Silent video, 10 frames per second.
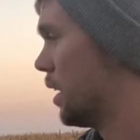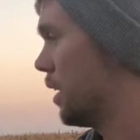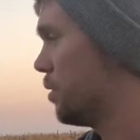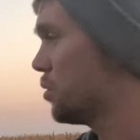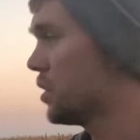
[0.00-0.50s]

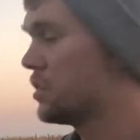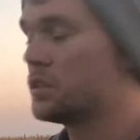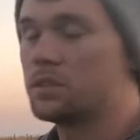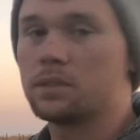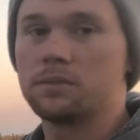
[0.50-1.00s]
I've used this
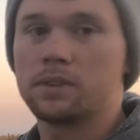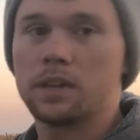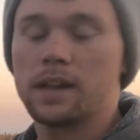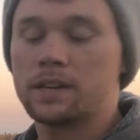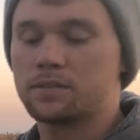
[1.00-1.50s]
system for
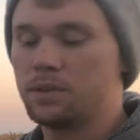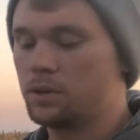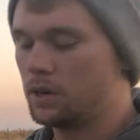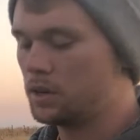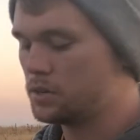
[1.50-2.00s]
the last
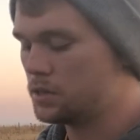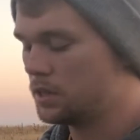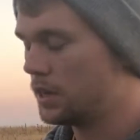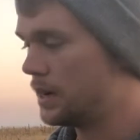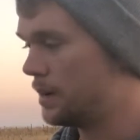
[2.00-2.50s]
few
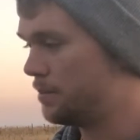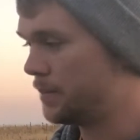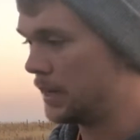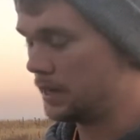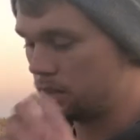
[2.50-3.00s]
years.
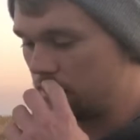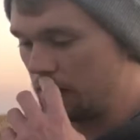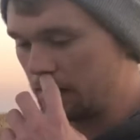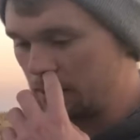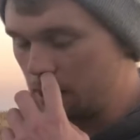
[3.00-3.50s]
It's
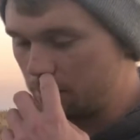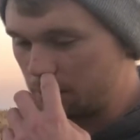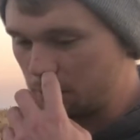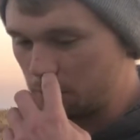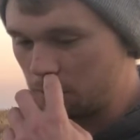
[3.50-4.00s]

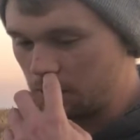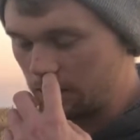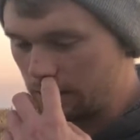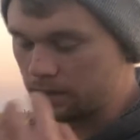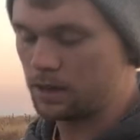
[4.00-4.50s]
economically
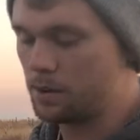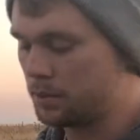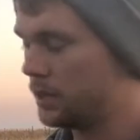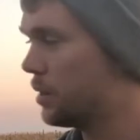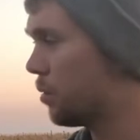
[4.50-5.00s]

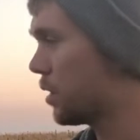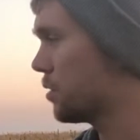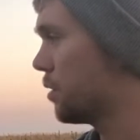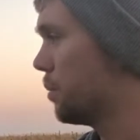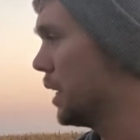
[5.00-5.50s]
it
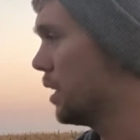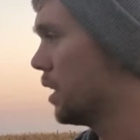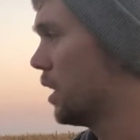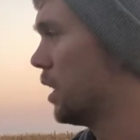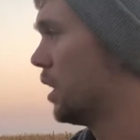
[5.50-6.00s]
works for me.
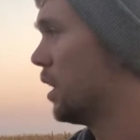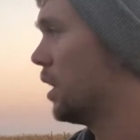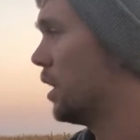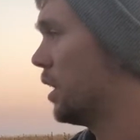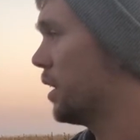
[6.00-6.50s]

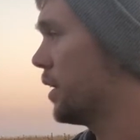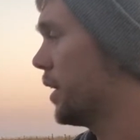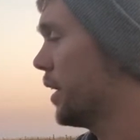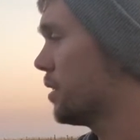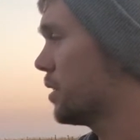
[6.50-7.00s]

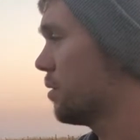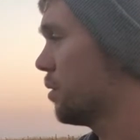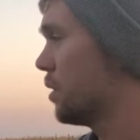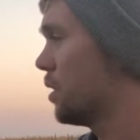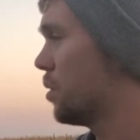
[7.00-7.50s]
As
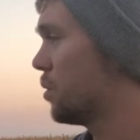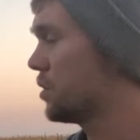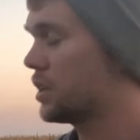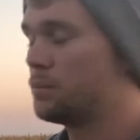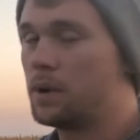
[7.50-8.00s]
everyone
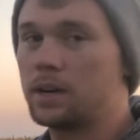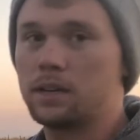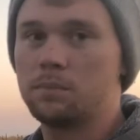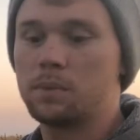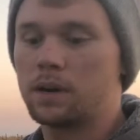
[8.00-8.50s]
knows, the
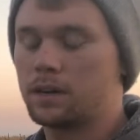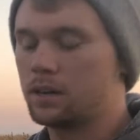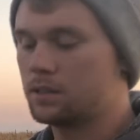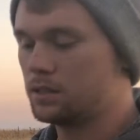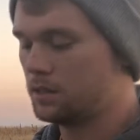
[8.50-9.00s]
commodity
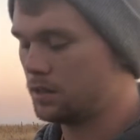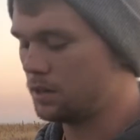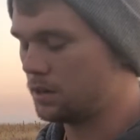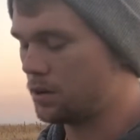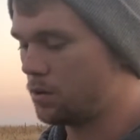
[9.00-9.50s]
markets,
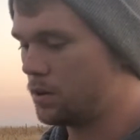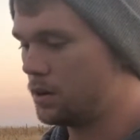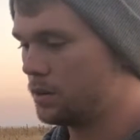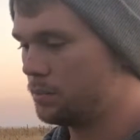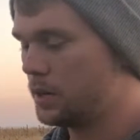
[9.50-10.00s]
your
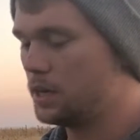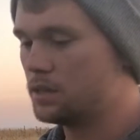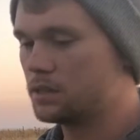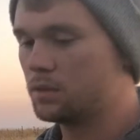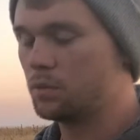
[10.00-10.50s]
corn,
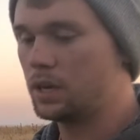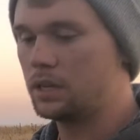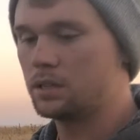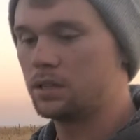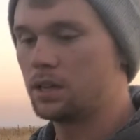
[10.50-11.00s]
beans, and
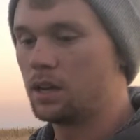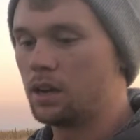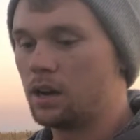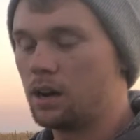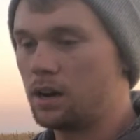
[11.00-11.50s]
wheat
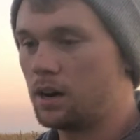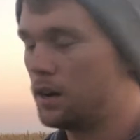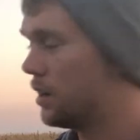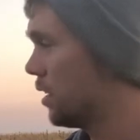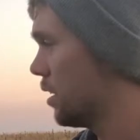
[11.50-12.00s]

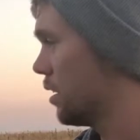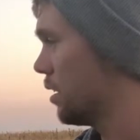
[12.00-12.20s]
are